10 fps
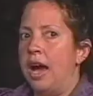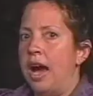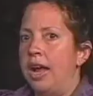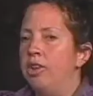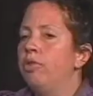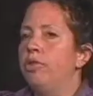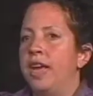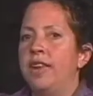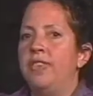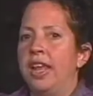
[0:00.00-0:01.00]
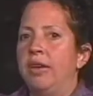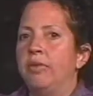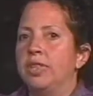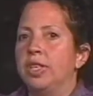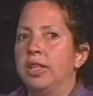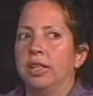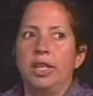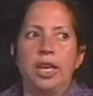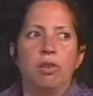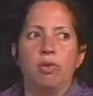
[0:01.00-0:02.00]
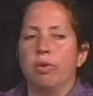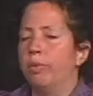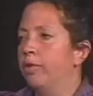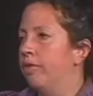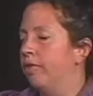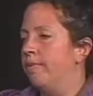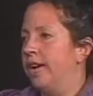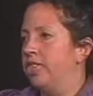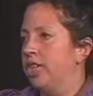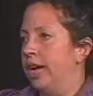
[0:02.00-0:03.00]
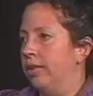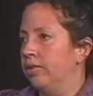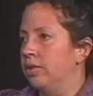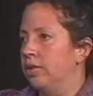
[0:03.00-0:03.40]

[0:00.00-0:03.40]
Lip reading: I knew then that it was an illegal removal of my child.